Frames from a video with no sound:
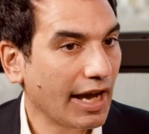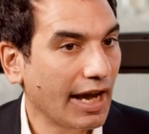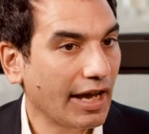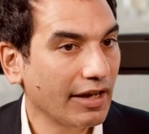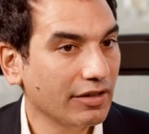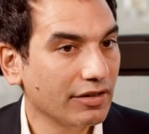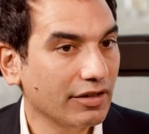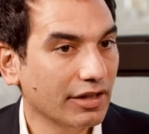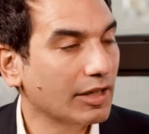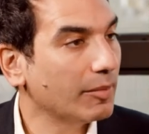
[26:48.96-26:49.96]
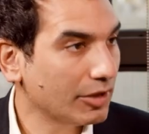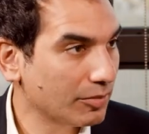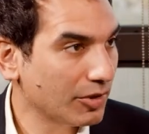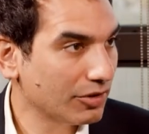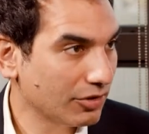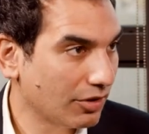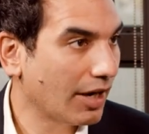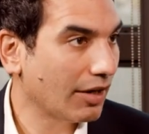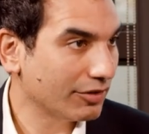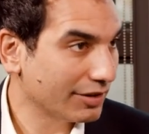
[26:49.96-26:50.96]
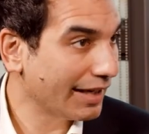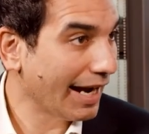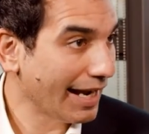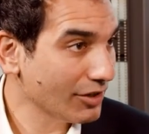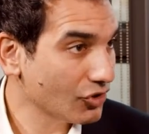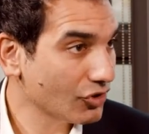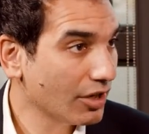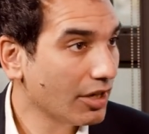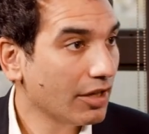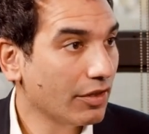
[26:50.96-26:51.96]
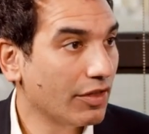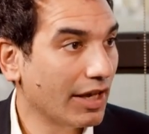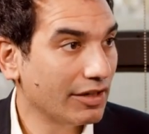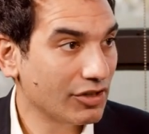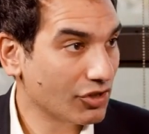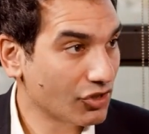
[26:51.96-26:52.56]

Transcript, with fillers: and uh, commitment around gas that is a